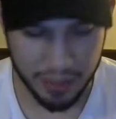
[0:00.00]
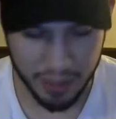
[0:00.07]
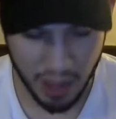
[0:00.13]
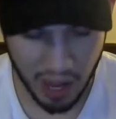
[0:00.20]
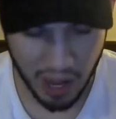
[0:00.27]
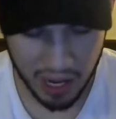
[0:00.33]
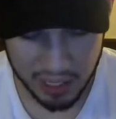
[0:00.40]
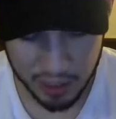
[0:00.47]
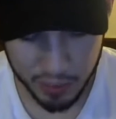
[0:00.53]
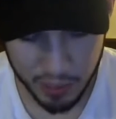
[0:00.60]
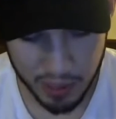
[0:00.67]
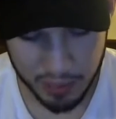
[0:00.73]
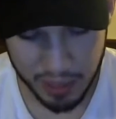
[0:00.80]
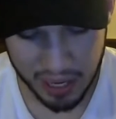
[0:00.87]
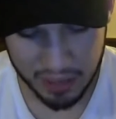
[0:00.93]
thought, because I was
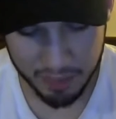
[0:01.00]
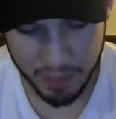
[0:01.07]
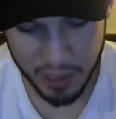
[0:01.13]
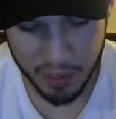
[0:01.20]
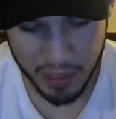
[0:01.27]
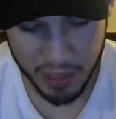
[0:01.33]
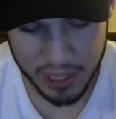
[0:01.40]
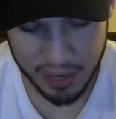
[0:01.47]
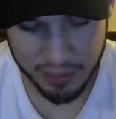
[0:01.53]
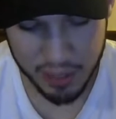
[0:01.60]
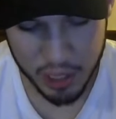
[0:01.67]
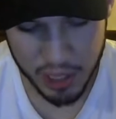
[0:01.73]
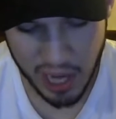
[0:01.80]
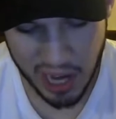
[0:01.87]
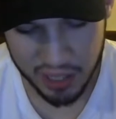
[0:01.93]
pretty much every
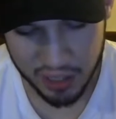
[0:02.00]
shot